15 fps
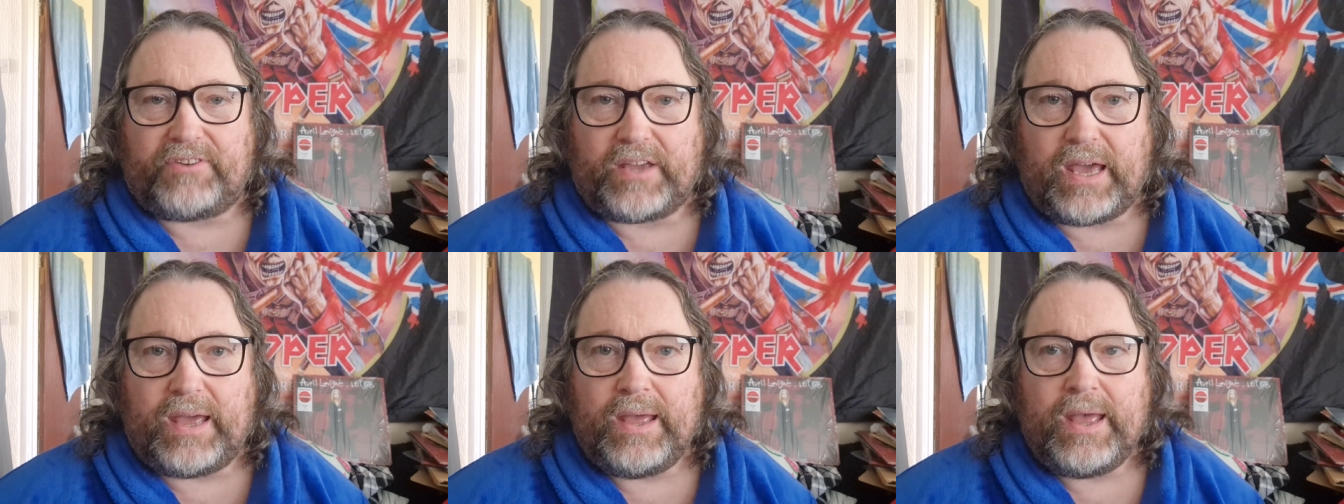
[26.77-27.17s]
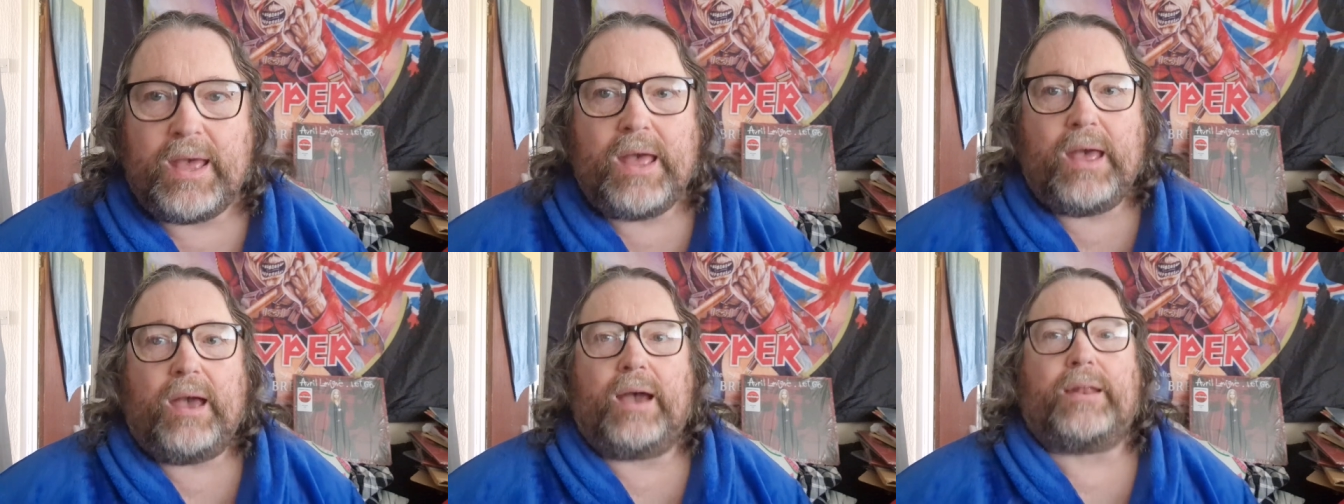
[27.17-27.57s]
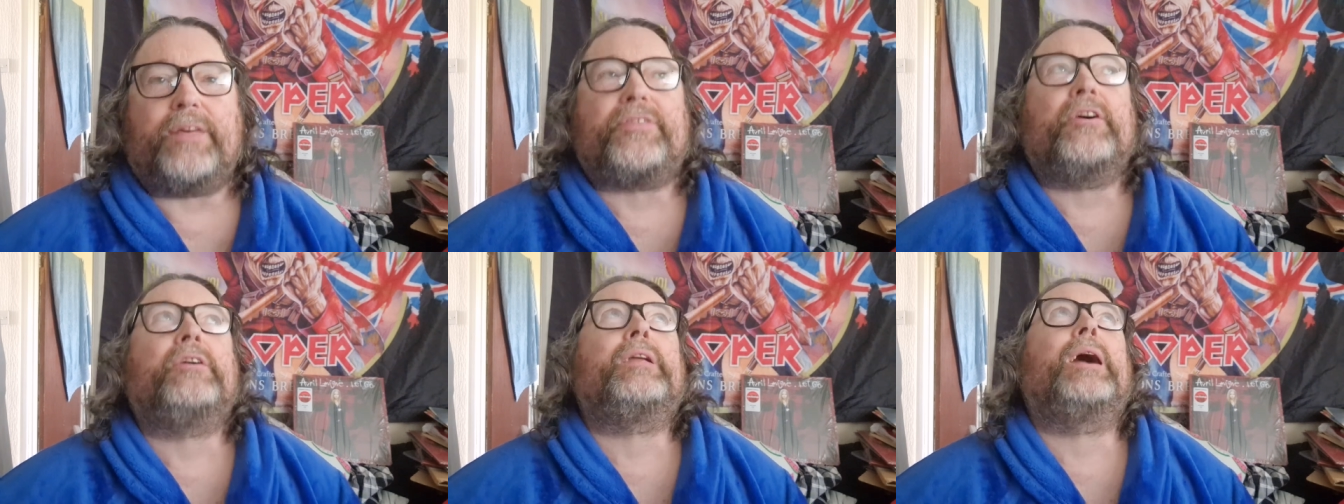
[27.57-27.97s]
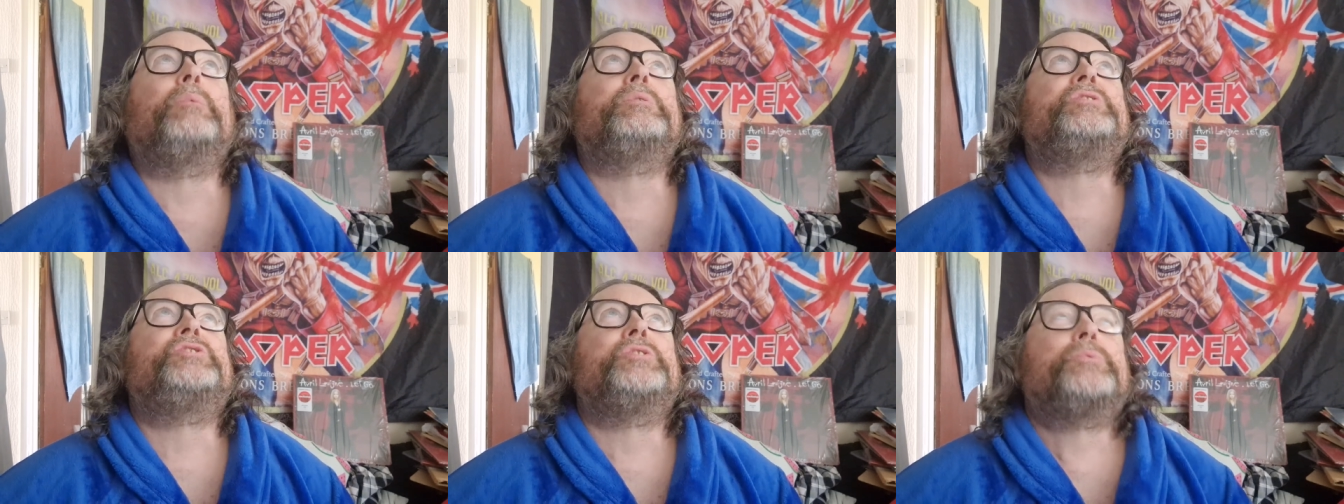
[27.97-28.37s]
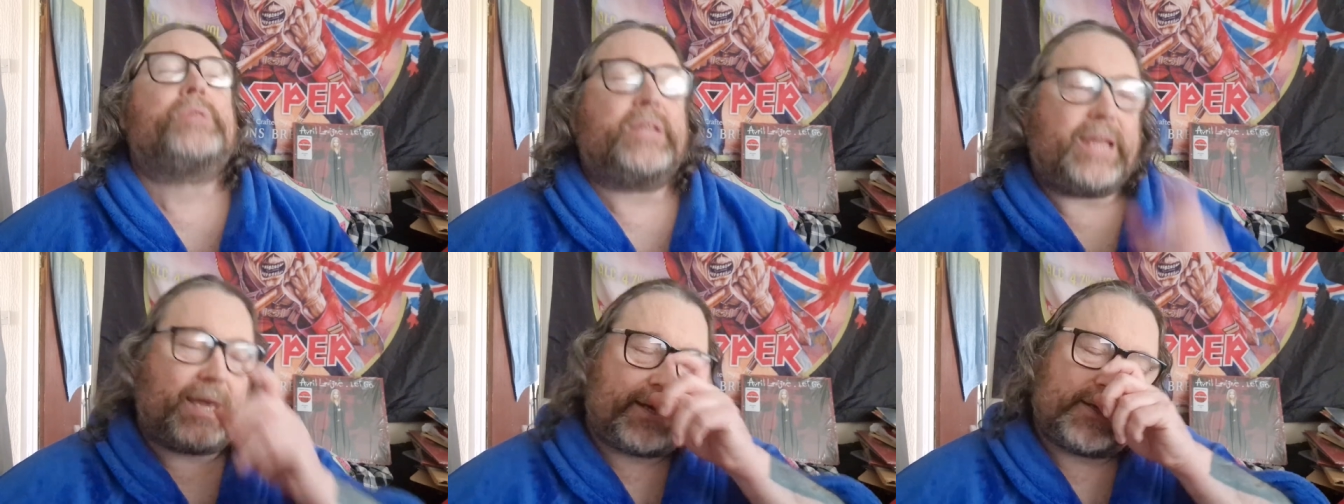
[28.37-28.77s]
for you, and I thought I would do
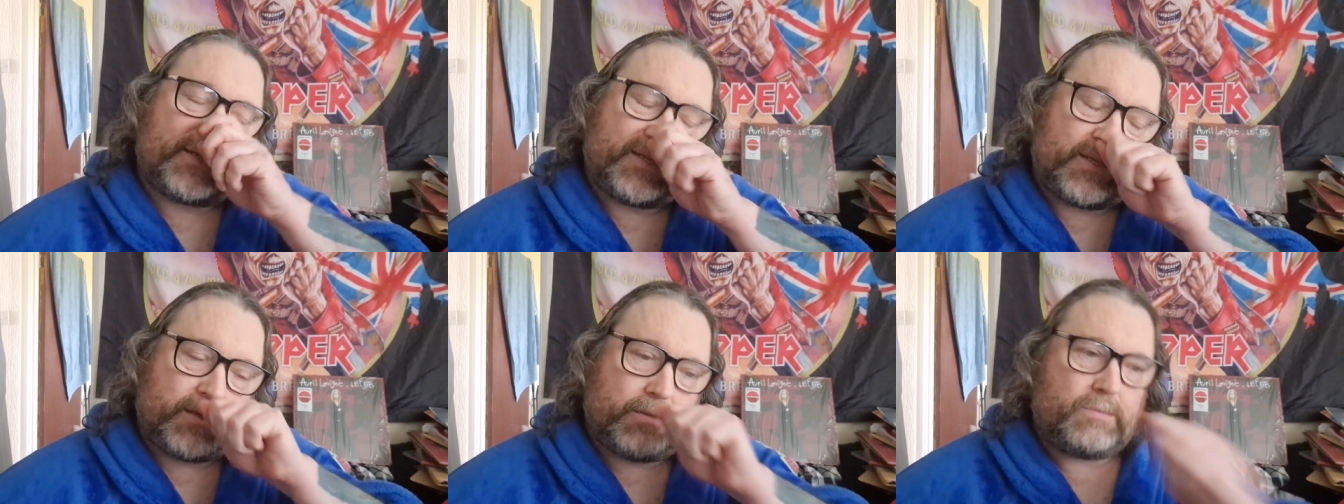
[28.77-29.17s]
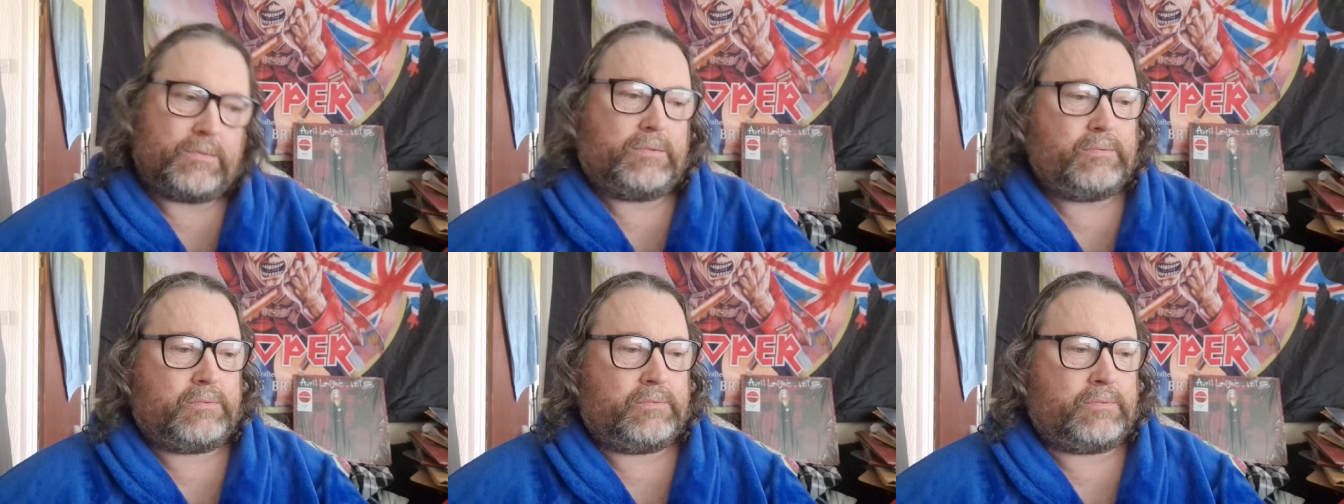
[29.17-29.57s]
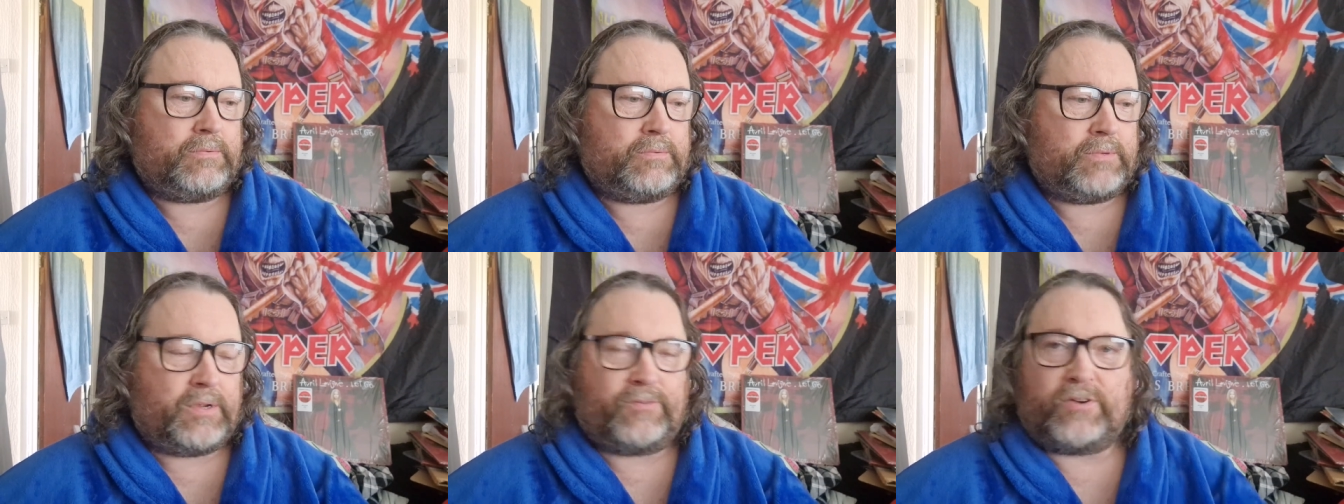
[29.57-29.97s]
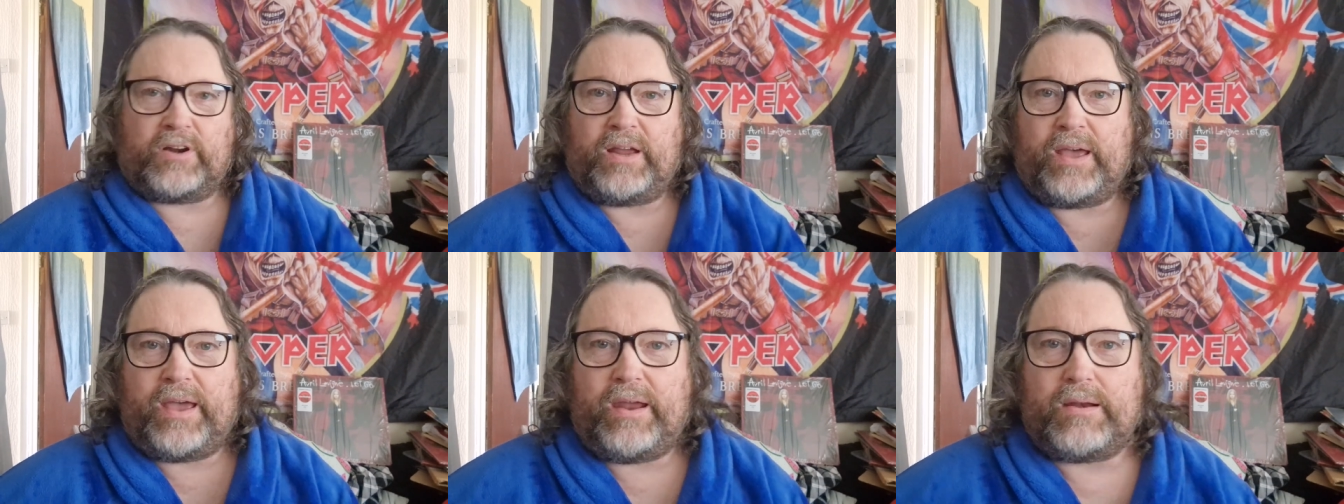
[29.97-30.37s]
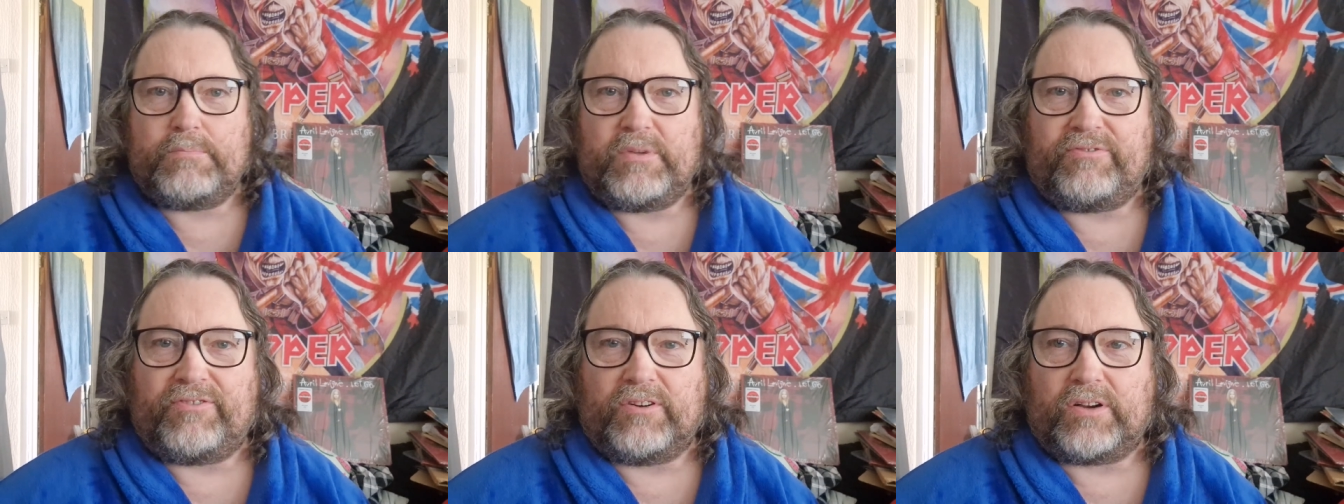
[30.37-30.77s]
the next. I've got a hair
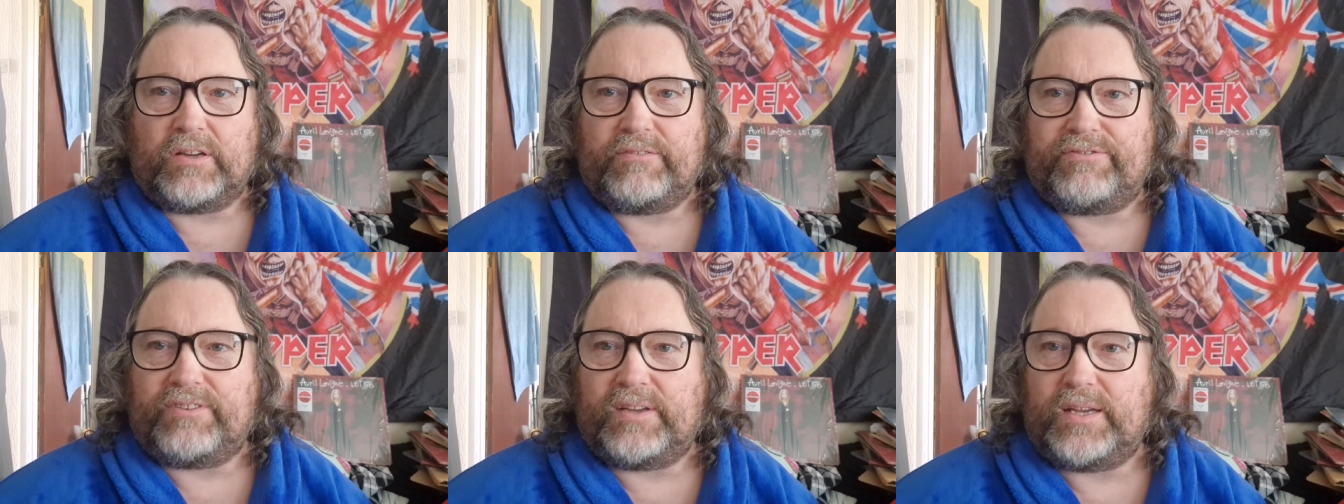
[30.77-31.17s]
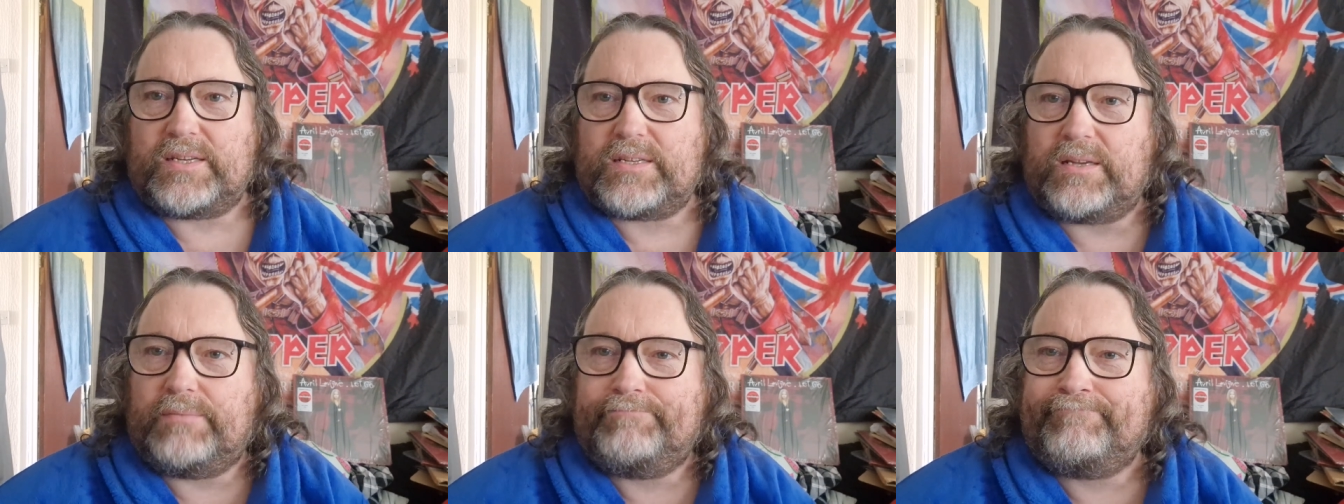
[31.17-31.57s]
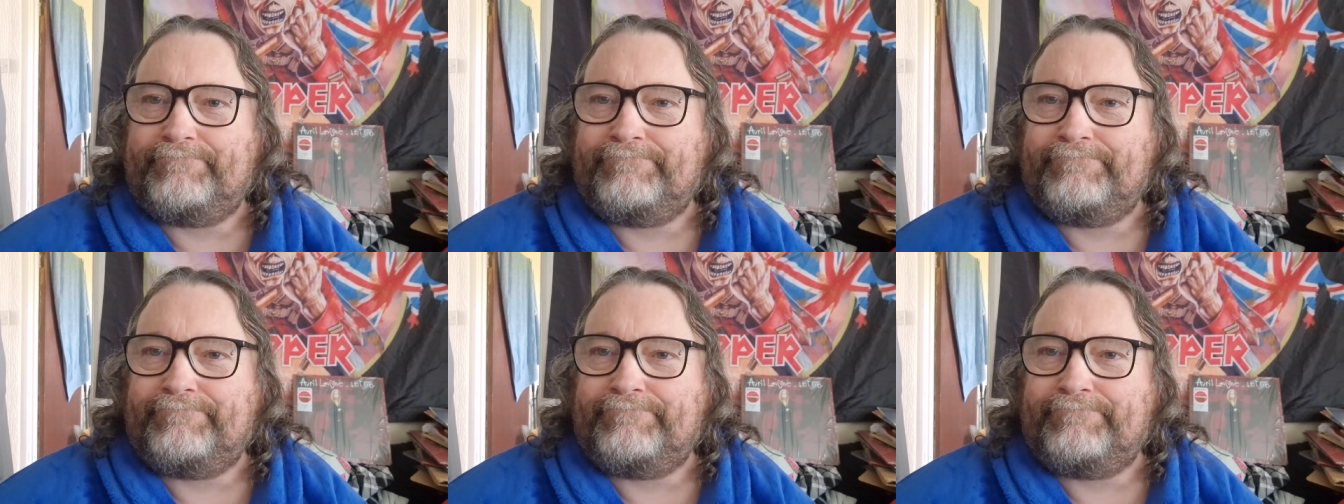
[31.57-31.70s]
in me fucking face.